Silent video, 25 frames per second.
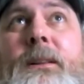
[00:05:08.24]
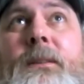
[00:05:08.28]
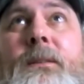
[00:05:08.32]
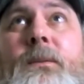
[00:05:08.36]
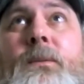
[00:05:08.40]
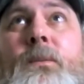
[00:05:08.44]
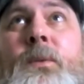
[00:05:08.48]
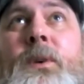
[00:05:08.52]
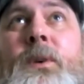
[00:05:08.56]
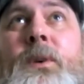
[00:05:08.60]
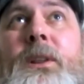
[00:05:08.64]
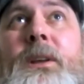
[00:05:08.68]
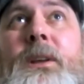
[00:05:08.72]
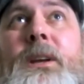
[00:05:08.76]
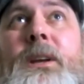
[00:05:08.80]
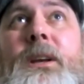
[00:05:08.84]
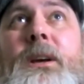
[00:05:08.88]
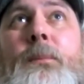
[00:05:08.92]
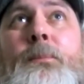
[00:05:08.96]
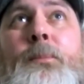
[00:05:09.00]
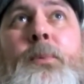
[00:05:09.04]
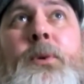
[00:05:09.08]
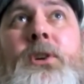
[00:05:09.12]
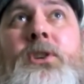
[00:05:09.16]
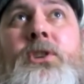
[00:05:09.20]
really
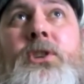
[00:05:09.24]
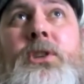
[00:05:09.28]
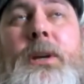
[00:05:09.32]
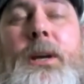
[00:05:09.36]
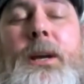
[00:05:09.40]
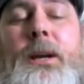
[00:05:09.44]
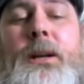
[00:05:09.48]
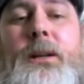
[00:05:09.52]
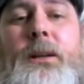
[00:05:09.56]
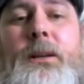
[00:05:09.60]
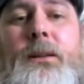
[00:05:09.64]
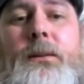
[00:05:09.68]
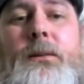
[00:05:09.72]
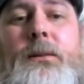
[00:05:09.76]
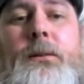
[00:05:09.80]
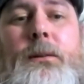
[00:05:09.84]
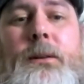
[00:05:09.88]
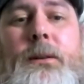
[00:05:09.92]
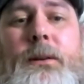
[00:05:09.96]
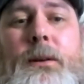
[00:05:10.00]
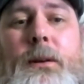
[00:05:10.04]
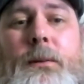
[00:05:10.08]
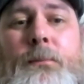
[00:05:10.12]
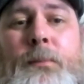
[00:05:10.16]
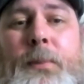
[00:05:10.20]
appreciated,
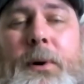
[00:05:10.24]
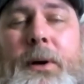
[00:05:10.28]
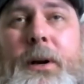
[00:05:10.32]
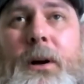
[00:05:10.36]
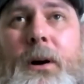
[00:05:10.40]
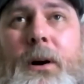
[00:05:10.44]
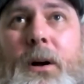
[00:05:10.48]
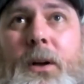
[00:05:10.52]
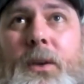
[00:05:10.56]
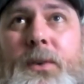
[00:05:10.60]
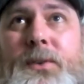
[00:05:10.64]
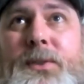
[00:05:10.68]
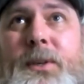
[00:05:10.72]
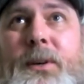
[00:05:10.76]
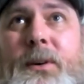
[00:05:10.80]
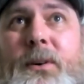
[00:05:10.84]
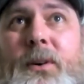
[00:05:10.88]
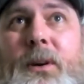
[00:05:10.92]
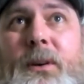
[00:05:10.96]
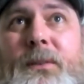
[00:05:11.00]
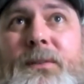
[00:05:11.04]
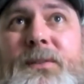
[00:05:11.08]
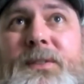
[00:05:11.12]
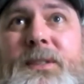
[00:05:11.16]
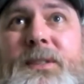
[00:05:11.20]
but also
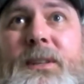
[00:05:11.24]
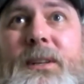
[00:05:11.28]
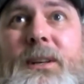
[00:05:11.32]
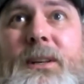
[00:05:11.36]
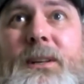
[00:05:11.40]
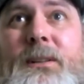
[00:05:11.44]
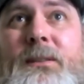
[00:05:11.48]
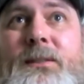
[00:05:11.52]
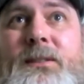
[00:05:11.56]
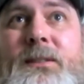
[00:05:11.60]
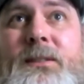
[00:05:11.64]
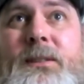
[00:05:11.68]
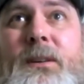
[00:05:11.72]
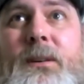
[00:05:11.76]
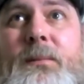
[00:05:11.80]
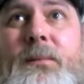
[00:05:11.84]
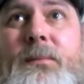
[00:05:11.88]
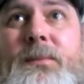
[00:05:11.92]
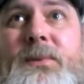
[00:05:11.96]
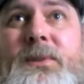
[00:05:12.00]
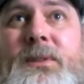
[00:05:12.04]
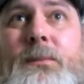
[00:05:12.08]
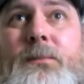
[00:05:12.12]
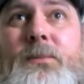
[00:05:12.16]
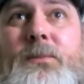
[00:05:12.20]
have seen
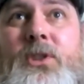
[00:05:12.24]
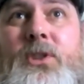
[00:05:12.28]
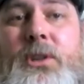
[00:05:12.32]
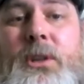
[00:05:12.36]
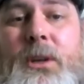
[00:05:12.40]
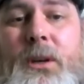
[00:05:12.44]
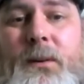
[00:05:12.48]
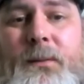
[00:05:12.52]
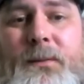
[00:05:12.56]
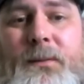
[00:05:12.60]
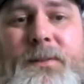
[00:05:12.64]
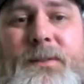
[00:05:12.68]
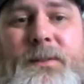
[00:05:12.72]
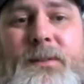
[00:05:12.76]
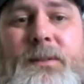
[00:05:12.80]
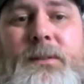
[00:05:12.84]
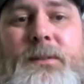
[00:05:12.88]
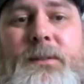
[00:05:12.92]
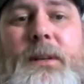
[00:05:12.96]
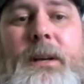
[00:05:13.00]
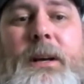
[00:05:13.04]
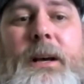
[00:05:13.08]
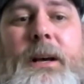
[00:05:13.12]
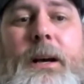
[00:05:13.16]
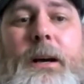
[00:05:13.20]
some shifts
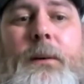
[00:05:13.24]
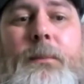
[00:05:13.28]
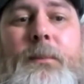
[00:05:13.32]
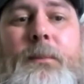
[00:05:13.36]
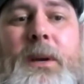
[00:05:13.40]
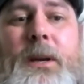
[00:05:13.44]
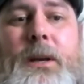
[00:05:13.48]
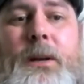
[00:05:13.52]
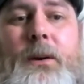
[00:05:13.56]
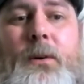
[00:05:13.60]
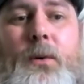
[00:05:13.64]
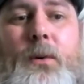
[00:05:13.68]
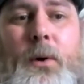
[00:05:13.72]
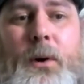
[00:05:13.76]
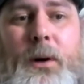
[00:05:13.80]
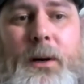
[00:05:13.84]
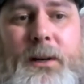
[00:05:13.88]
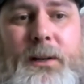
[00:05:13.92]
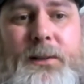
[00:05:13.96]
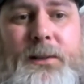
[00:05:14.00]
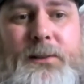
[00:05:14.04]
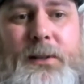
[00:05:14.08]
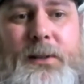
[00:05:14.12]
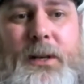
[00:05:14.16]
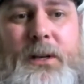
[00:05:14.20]
in
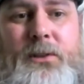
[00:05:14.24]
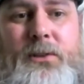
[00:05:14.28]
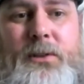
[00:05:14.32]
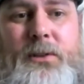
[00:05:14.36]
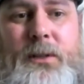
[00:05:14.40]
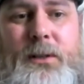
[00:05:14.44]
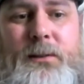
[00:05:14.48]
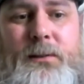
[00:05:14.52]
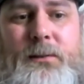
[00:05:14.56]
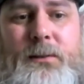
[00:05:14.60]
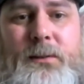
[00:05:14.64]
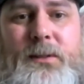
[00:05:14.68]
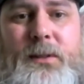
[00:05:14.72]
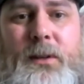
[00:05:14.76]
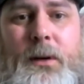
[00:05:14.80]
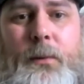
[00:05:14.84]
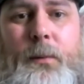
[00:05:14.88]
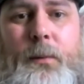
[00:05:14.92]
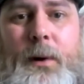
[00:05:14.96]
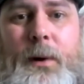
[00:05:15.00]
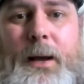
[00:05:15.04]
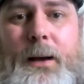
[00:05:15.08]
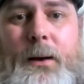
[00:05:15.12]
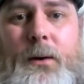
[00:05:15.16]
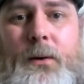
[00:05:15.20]
organizations
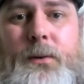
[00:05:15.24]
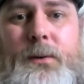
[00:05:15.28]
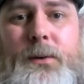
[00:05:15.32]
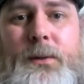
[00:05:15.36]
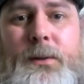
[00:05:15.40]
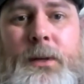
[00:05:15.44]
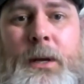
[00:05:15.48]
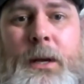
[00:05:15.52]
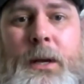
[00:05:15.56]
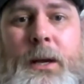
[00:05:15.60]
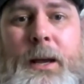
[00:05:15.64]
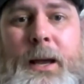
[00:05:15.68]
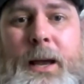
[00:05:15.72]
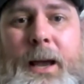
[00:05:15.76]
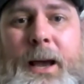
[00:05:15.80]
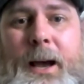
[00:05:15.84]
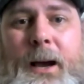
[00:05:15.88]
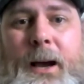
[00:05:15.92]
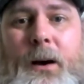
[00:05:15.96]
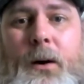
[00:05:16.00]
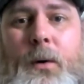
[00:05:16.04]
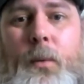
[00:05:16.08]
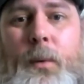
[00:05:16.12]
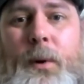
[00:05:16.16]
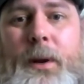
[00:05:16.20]
around
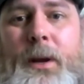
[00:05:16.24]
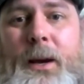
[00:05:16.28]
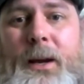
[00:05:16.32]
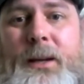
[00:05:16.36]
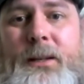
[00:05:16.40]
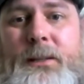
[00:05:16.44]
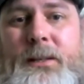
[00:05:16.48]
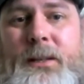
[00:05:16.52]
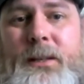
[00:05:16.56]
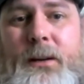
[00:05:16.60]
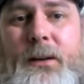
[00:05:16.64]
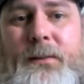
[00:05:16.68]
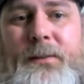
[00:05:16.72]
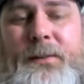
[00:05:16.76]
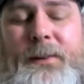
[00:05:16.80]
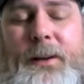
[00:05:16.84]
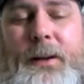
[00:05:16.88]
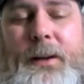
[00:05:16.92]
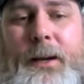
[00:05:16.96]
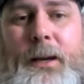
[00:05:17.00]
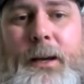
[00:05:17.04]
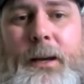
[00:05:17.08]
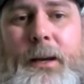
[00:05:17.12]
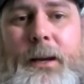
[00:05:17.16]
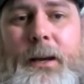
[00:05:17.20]
how we
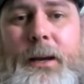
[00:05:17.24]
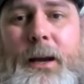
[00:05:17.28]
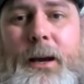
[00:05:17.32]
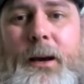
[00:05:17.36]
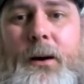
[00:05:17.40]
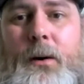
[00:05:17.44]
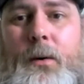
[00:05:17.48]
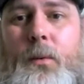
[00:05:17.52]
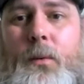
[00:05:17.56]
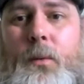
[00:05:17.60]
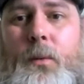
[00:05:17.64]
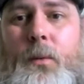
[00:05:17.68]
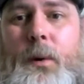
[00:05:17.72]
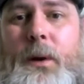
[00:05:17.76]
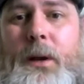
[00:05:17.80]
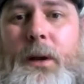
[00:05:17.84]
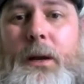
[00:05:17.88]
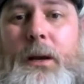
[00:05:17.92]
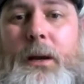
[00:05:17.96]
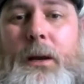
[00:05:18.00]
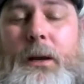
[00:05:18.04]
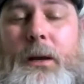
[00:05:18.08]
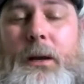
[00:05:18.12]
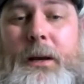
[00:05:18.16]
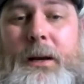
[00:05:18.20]
identify, how
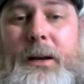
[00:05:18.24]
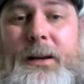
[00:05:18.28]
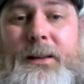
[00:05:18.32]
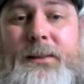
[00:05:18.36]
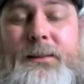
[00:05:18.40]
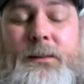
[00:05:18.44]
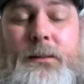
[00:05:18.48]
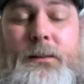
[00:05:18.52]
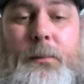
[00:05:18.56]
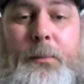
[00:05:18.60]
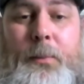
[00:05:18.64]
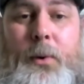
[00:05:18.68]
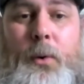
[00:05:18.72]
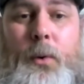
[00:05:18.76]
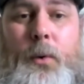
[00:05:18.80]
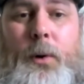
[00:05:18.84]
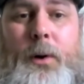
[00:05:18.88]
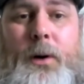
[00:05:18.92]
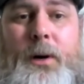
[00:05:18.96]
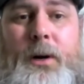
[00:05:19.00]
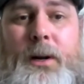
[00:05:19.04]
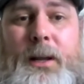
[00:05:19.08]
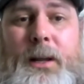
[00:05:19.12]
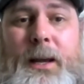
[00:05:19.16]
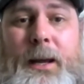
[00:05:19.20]
we
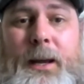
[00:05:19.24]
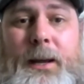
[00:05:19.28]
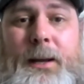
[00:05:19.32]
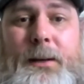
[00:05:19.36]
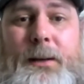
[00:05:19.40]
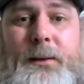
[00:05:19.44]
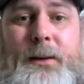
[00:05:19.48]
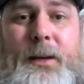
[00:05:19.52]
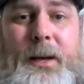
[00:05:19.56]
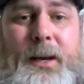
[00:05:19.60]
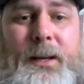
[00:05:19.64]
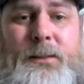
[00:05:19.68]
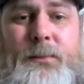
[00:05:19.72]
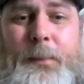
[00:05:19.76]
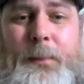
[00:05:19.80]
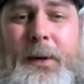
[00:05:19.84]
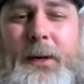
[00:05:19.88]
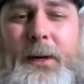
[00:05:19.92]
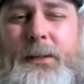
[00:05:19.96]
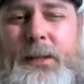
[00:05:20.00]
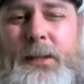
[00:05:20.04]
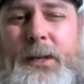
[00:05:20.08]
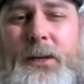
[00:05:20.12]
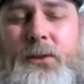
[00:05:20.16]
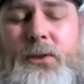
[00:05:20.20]
support, and
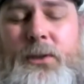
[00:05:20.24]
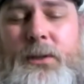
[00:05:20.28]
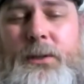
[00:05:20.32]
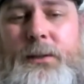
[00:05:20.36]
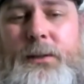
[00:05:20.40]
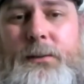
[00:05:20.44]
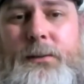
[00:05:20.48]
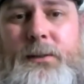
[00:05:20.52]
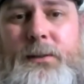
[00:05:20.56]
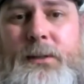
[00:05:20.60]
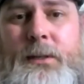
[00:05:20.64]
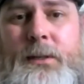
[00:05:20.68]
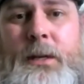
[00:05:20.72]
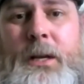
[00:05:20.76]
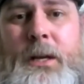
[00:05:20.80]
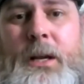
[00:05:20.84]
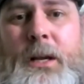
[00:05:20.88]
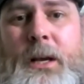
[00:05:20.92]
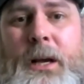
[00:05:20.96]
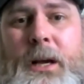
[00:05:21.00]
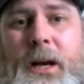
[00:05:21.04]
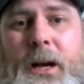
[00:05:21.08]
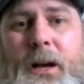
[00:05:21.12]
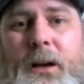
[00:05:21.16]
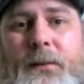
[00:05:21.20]
expectations
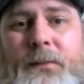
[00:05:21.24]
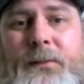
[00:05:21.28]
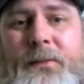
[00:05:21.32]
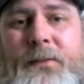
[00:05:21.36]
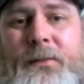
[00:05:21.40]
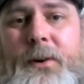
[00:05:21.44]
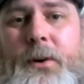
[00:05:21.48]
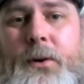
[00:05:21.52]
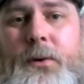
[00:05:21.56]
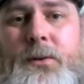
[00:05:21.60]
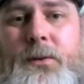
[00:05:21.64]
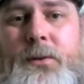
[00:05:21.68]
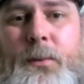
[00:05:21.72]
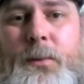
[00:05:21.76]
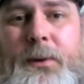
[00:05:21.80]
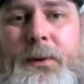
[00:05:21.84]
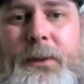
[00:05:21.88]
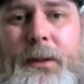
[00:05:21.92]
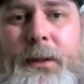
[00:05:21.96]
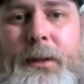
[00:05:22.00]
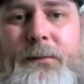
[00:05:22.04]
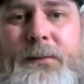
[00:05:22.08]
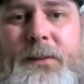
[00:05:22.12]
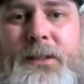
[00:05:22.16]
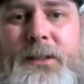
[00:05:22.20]
of folks with
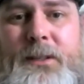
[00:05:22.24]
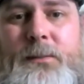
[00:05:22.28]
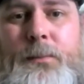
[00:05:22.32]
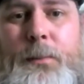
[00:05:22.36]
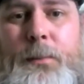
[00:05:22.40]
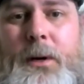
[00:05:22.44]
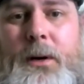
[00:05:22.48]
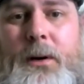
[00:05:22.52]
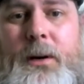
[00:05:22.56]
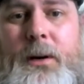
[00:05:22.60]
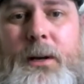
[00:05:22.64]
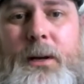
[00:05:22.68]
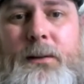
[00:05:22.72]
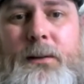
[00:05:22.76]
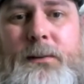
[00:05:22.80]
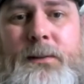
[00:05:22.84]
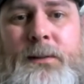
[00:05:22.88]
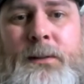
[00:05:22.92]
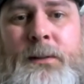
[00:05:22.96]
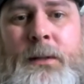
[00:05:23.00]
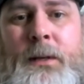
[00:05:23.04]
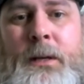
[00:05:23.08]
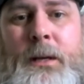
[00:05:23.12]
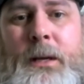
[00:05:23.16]
lived experience.